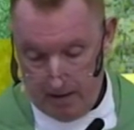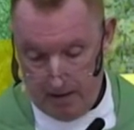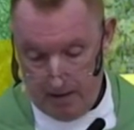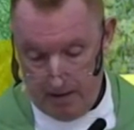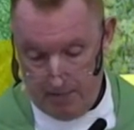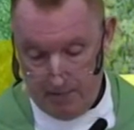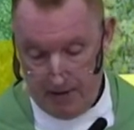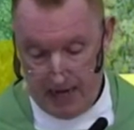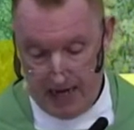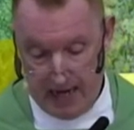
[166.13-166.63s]

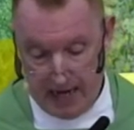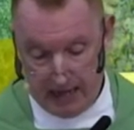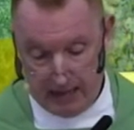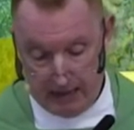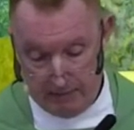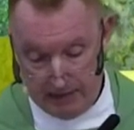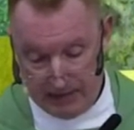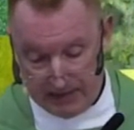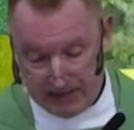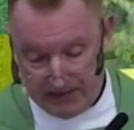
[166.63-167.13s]
Many
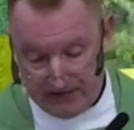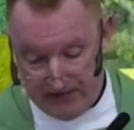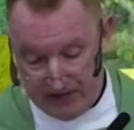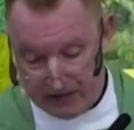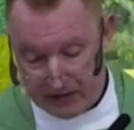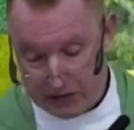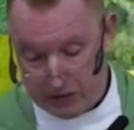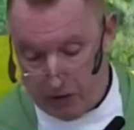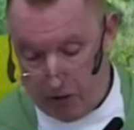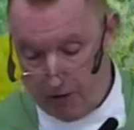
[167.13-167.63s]
elements of this
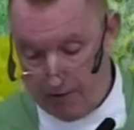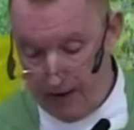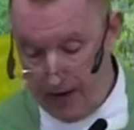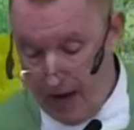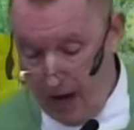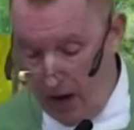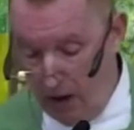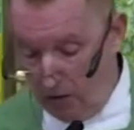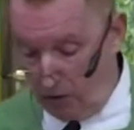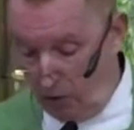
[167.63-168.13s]
story
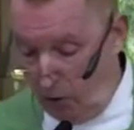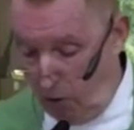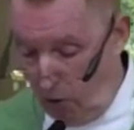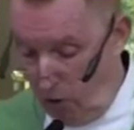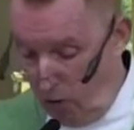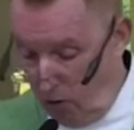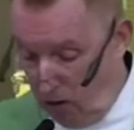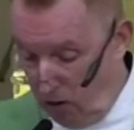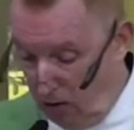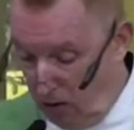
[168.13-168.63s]

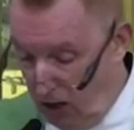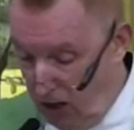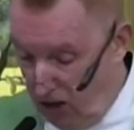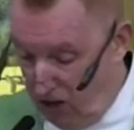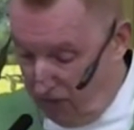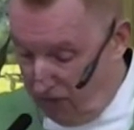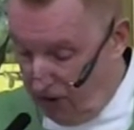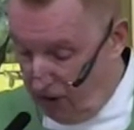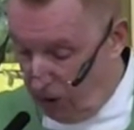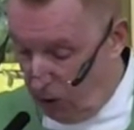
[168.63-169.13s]

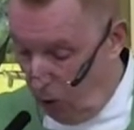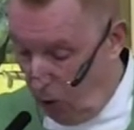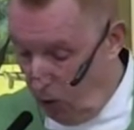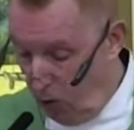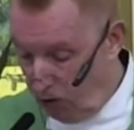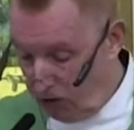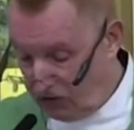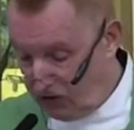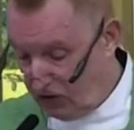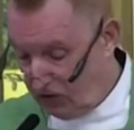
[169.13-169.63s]

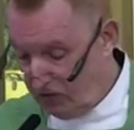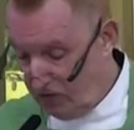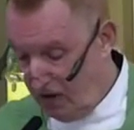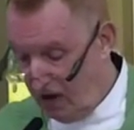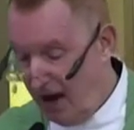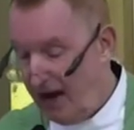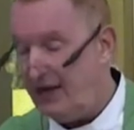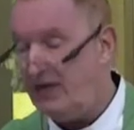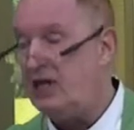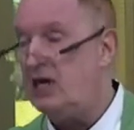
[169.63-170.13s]
recall to
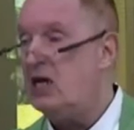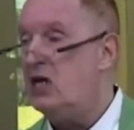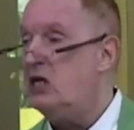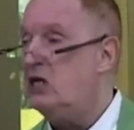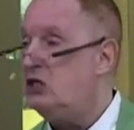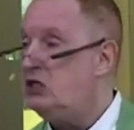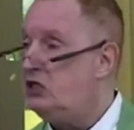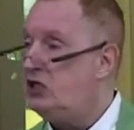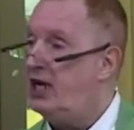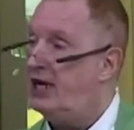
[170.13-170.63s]
mind
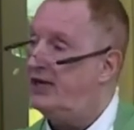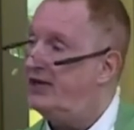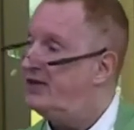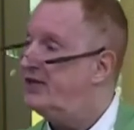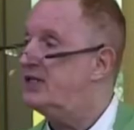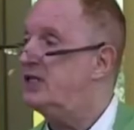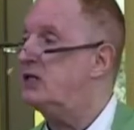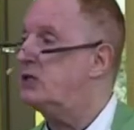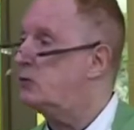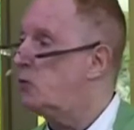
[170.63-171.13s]

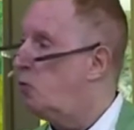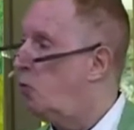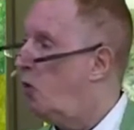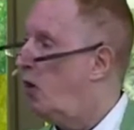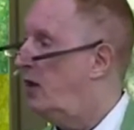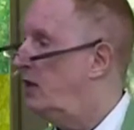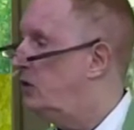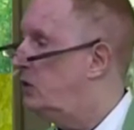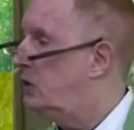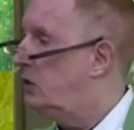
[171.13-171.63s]
Genesis
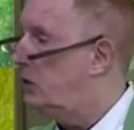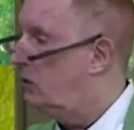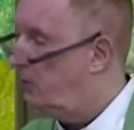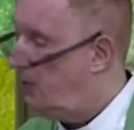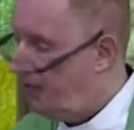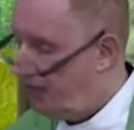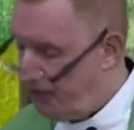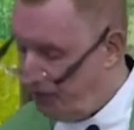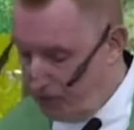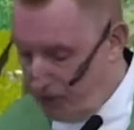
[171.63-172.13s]
1, 2,
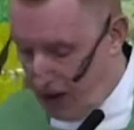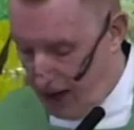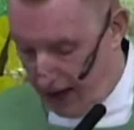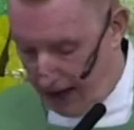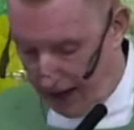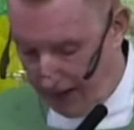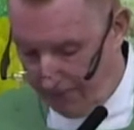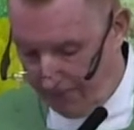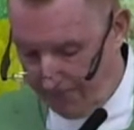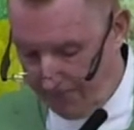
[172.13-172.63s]
and 3.
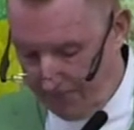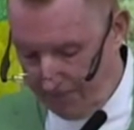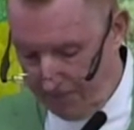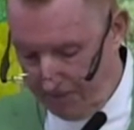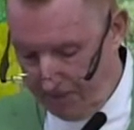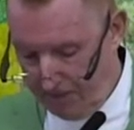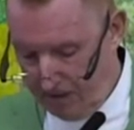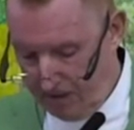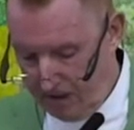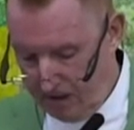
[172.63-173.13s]

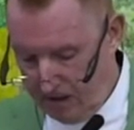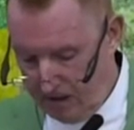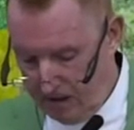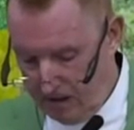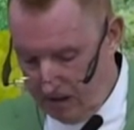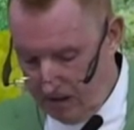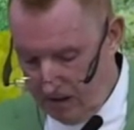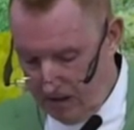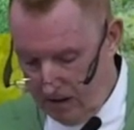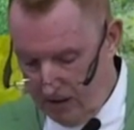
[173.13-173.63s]

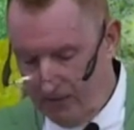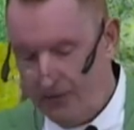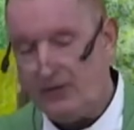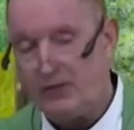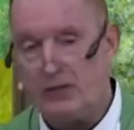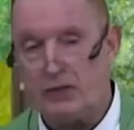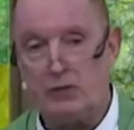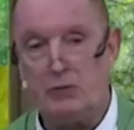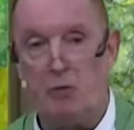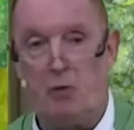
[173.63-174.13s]

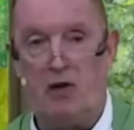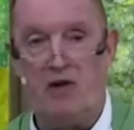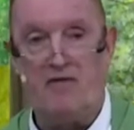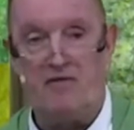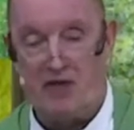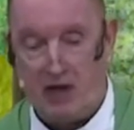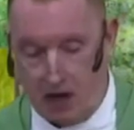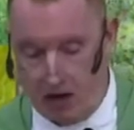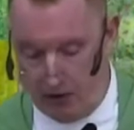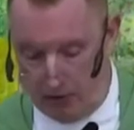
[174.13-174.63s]
This is one of
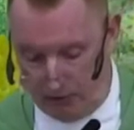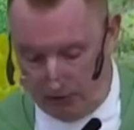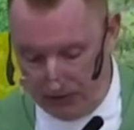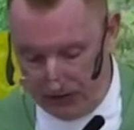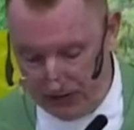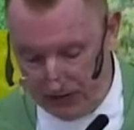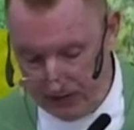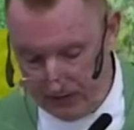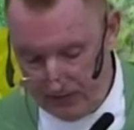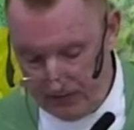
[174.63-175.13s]

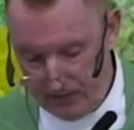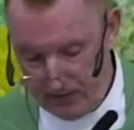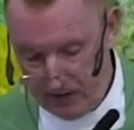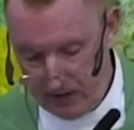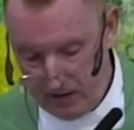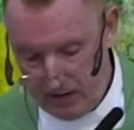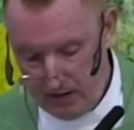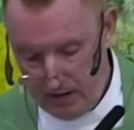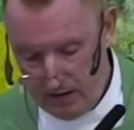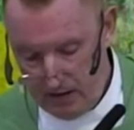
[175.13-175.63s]
those.
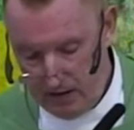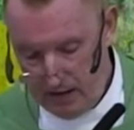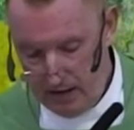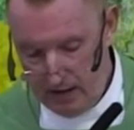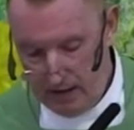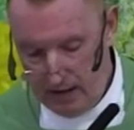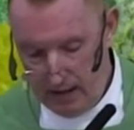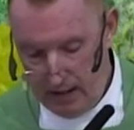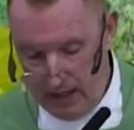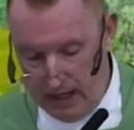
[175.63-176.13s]

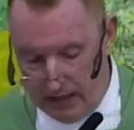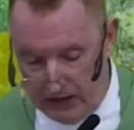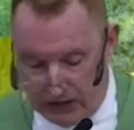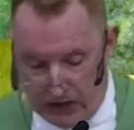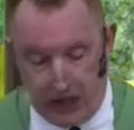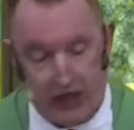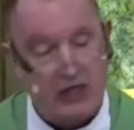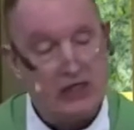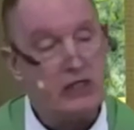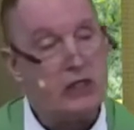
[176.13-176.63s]
In
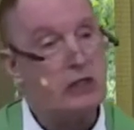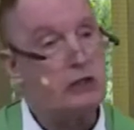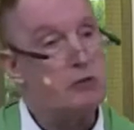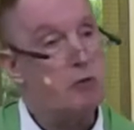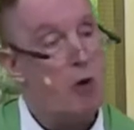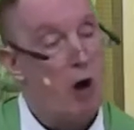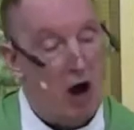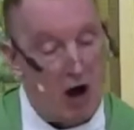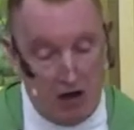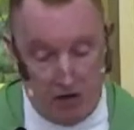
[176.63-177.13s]
Genesis
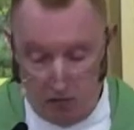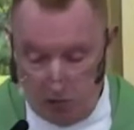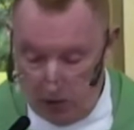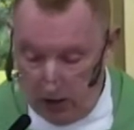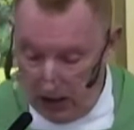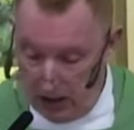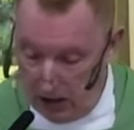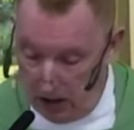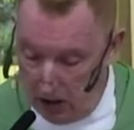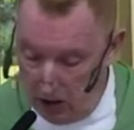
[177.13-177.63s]
1,
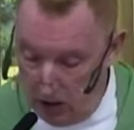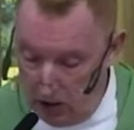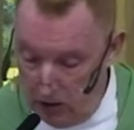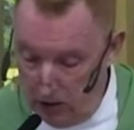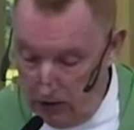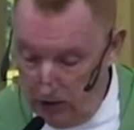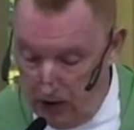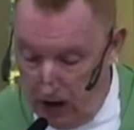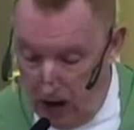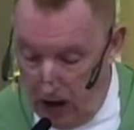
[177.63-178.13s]
we
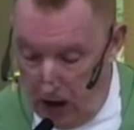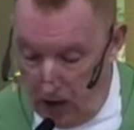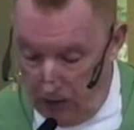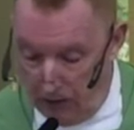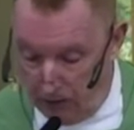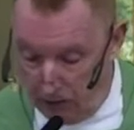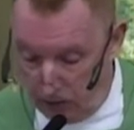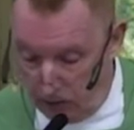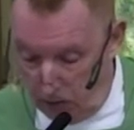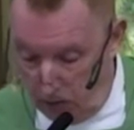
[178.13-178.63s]
heard
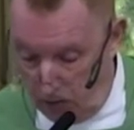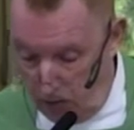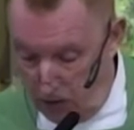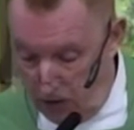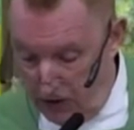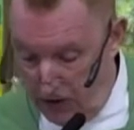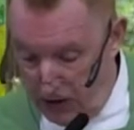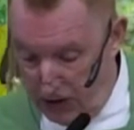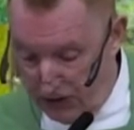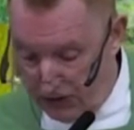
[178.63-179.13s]
the
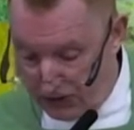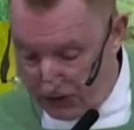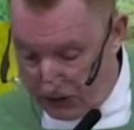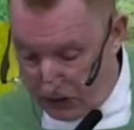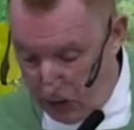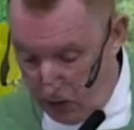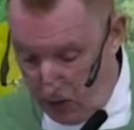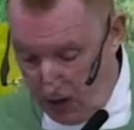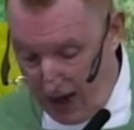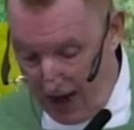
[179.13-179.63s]
Lord
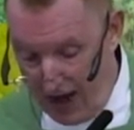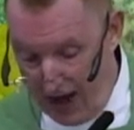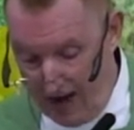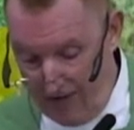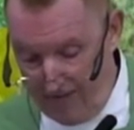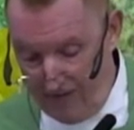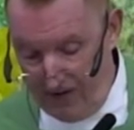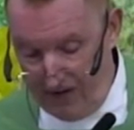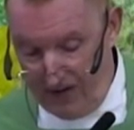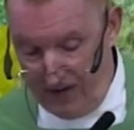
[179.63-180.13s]
saw
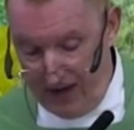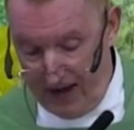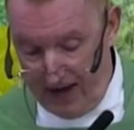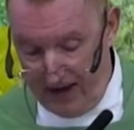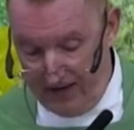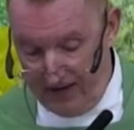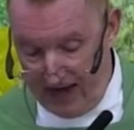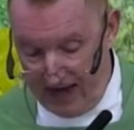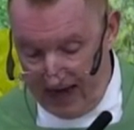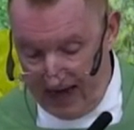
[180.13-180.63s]

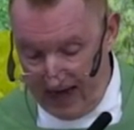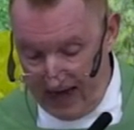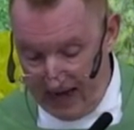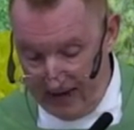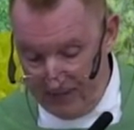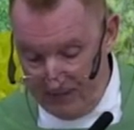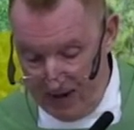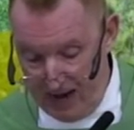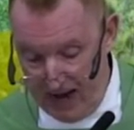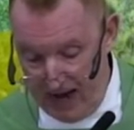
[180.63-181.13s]
everything that he
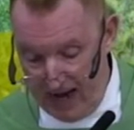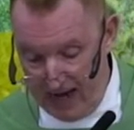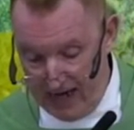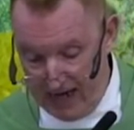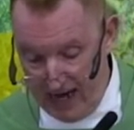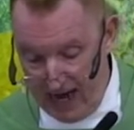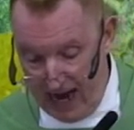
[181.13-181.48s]
had made